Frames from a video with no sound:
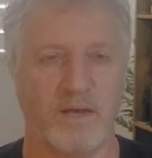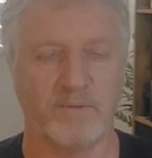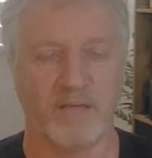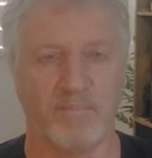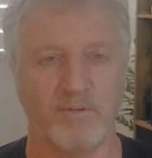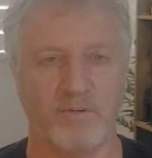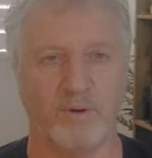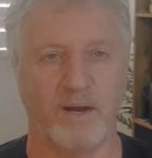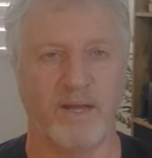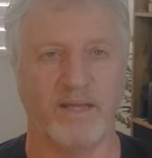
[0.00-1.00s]
come your
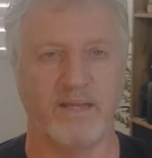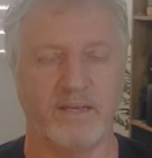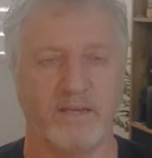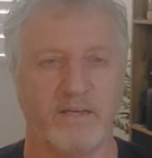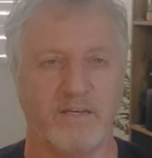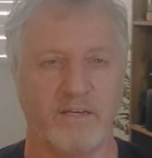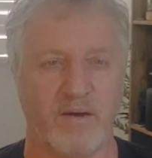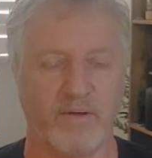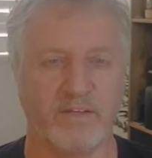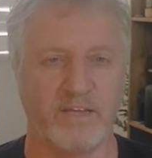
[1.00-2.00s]
way,
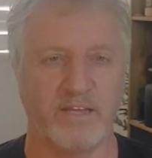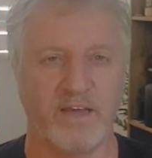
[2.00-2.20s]
knowing that you